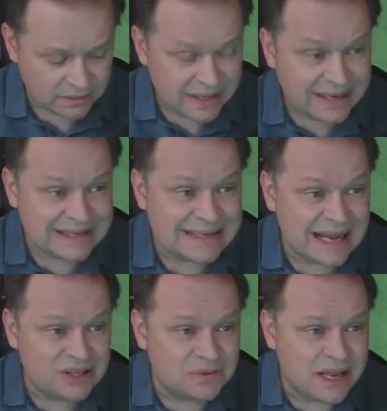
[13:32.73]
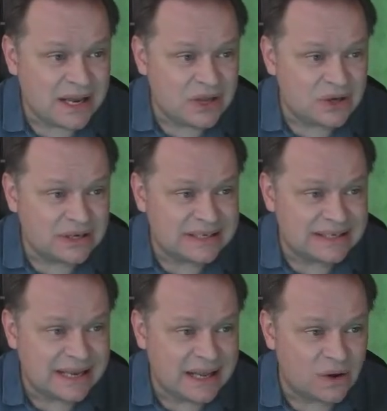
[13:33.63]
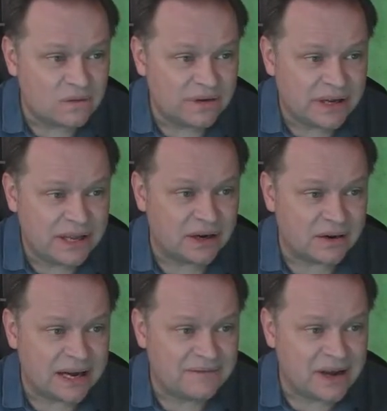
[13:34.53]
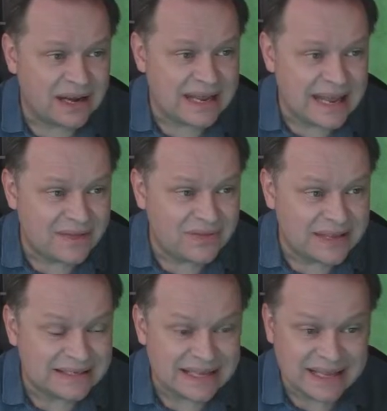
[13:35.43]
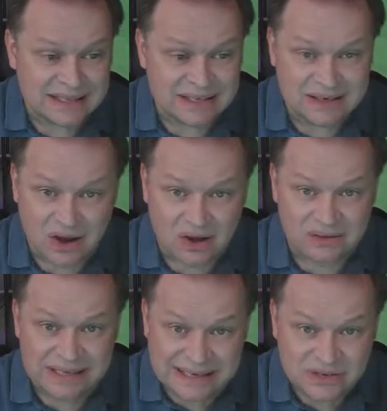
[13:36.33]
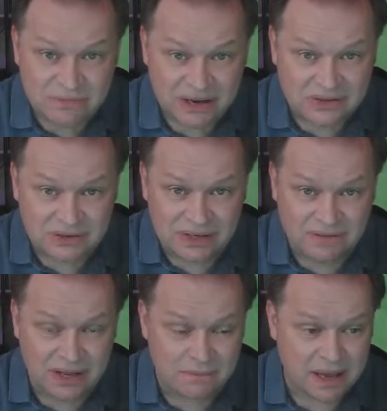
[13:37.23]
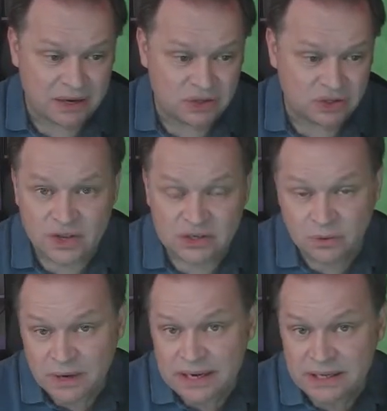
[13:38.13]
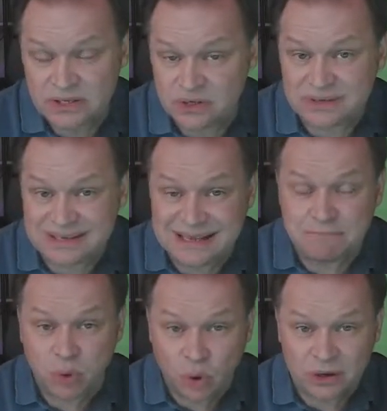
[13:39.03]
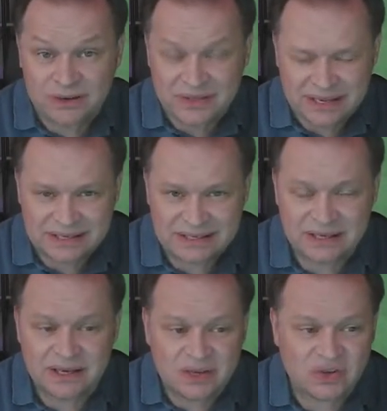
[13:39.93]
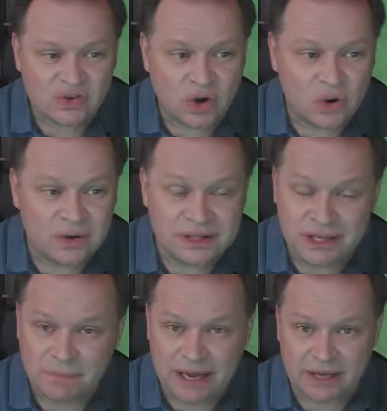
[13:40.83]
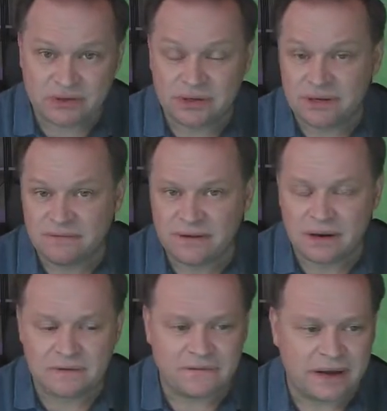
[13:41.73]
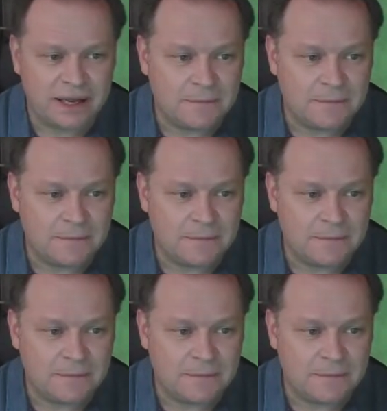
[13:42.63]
it's not doing any good sitting over here. I've got to get this installed into my certificate manager. So what I need to do is import this so Kleopatra can verify it.